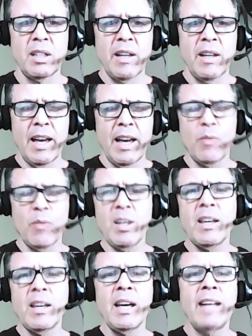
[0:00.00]
And we
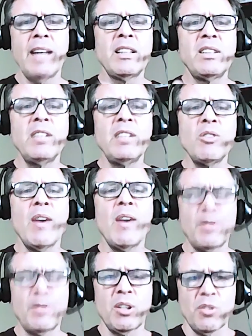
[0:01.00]
and the deal you have
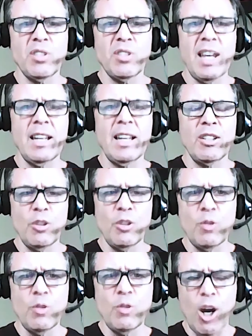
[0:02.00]
to understand that you and
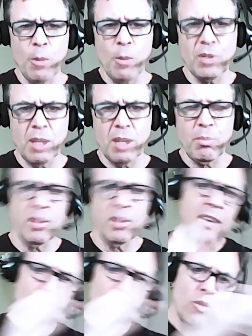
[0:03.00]
I opened up with
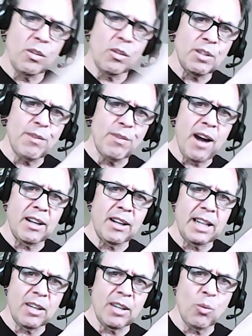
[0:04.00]
neurons that fire
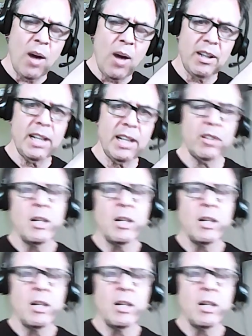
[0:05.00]
together, wire together.